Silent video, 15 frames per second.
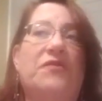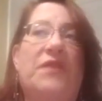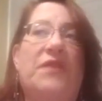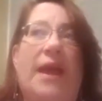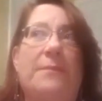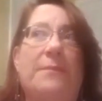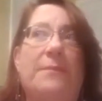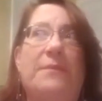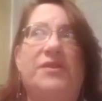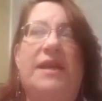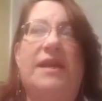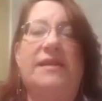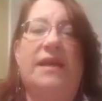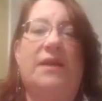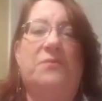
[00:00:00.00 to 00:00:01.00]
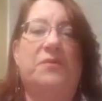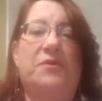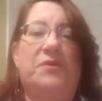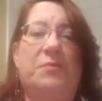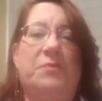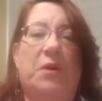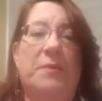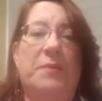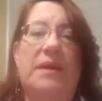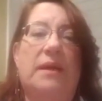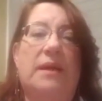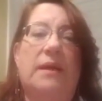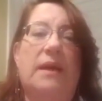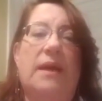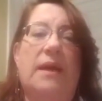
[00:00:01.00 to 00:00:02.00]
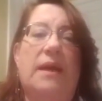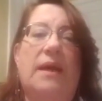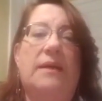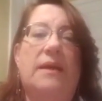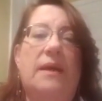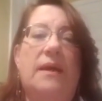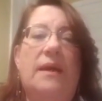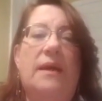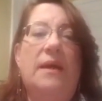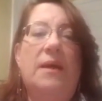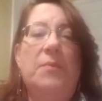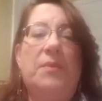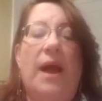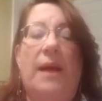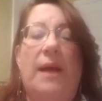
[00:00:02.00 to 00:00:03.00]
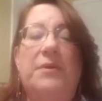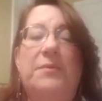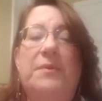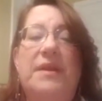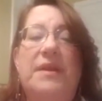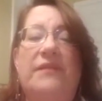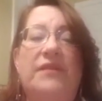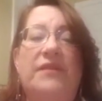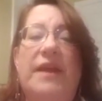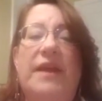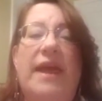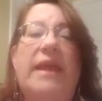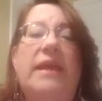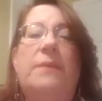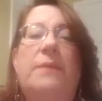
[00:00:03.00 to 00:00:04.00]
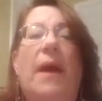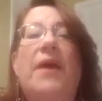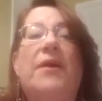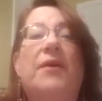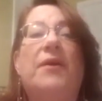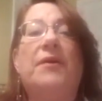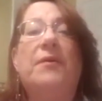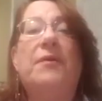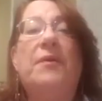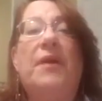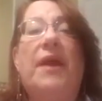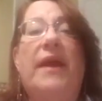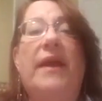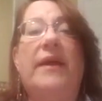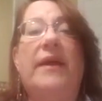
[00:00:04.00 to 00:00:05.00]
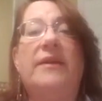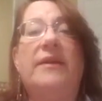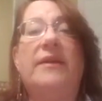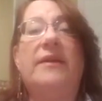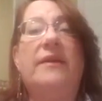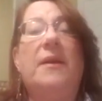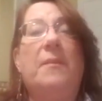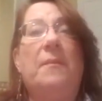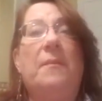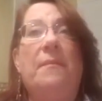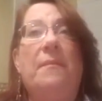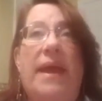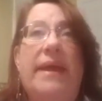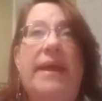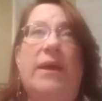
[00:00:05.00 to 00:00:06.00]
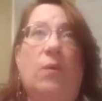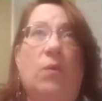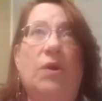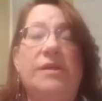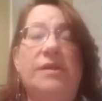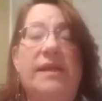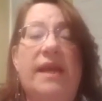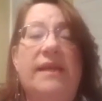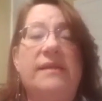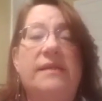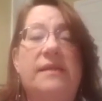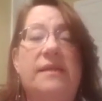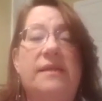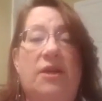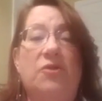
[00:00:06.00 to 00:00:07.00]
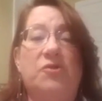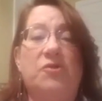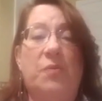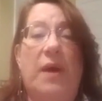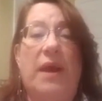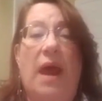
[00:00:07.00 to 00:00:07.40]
damage they said was permanent and probably would never get any better, and may get worse as years went